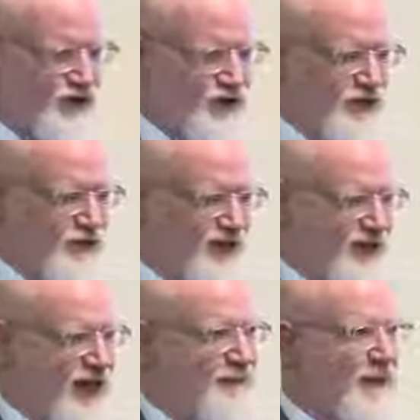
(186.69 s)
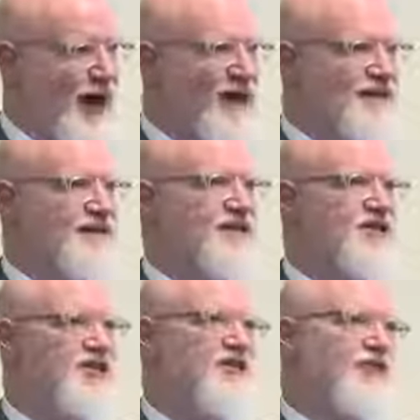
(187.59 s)
you to get past the
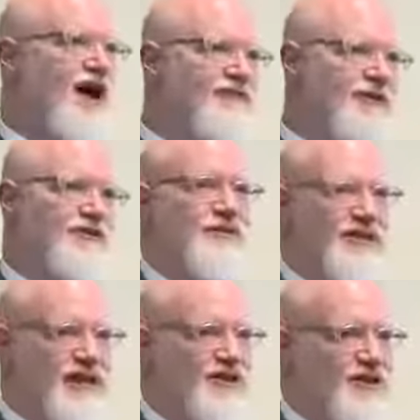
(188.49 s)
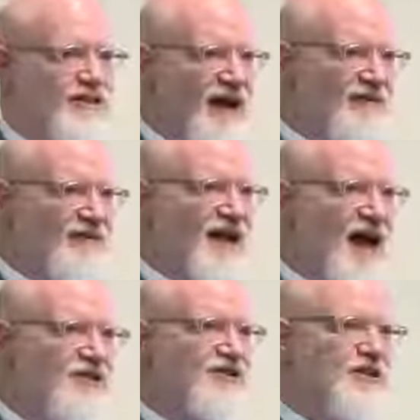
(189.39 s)
geographical limitation of having to
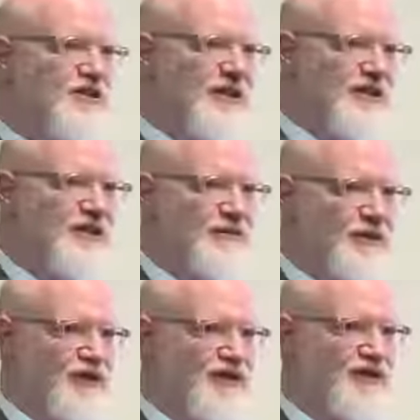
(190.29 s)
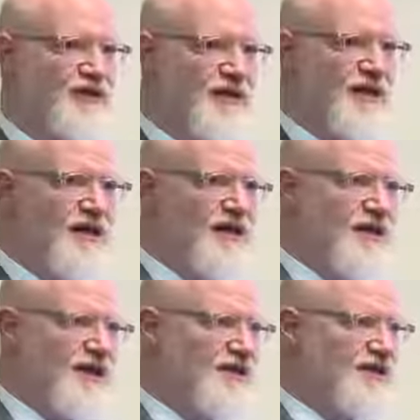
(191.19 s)
actually speak to the person.
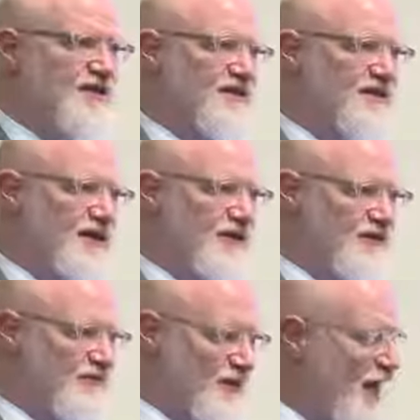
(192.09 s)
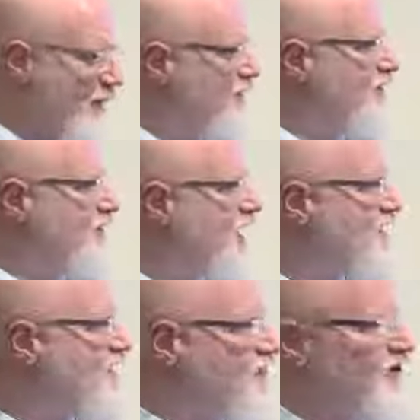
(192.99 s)
And this has, you know, been happening over the
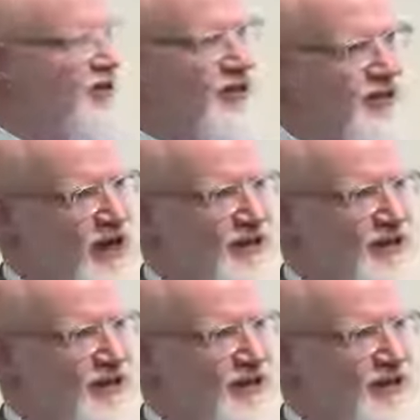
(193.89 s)
last hundred years.